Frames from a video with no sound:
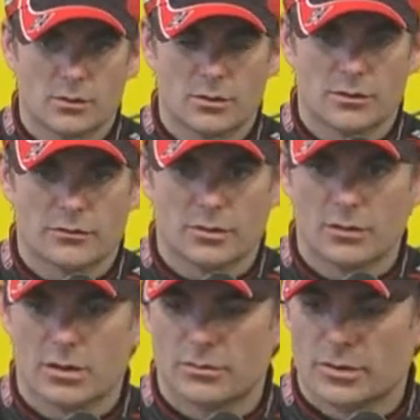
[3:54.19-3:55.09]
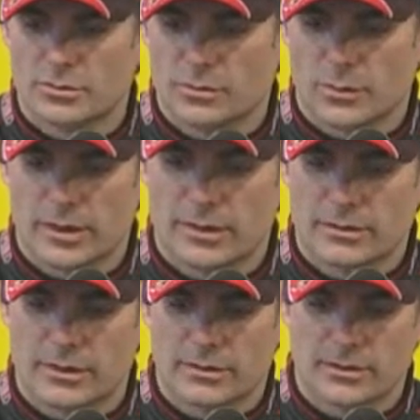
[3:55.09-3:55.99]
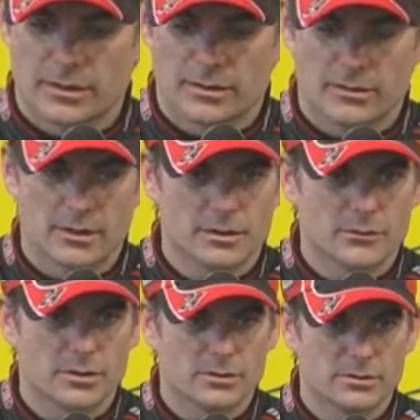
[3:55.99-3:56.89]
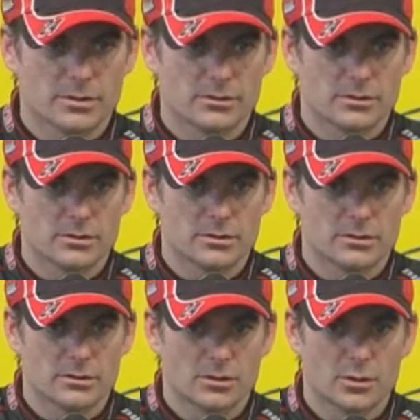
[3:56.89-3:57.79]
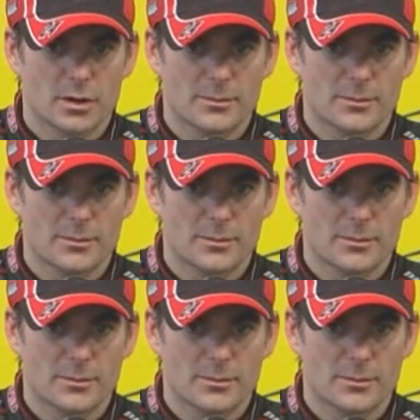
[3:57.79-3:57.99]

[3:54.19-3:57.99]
when the fuel load goes away, then it really starts to go away.